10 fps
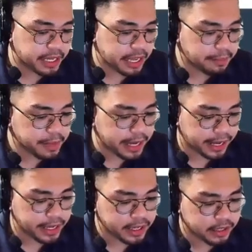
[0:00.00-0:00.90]

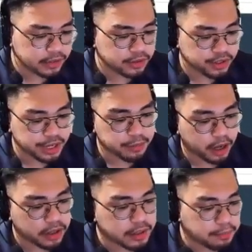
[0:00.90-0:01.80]
API to stream
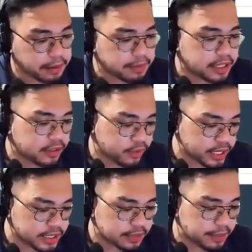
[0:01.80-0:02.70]
all the public
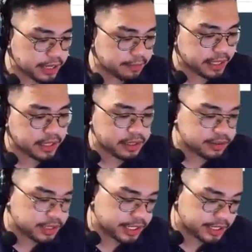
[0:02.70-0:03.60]
tweets made by the
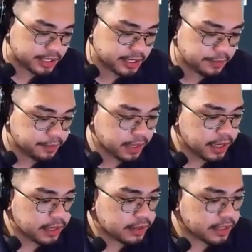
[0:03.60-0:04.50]
users.
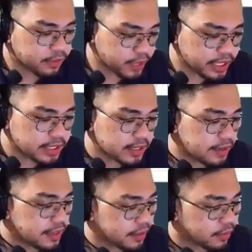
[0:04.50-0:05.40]
The tweets
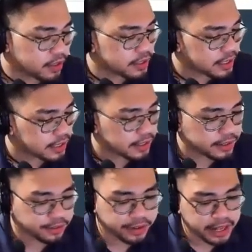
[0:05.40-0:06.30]
that were considered
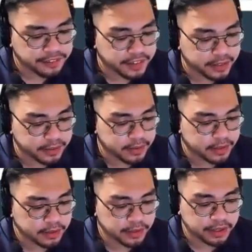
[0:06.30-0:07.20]
relevant
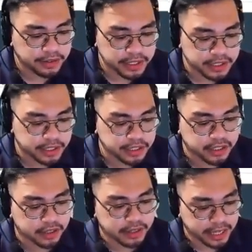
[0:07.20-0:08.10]
to the research
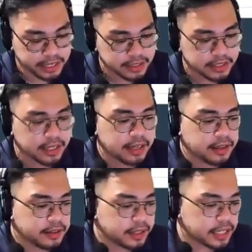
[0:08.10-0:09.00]
contains
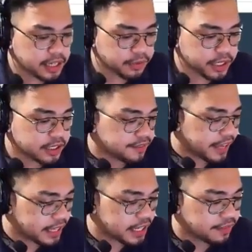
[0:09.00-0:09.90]
the keywords of
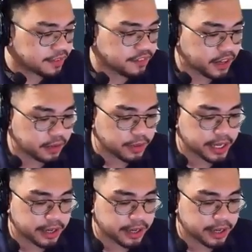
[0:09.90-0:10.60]
any of the following: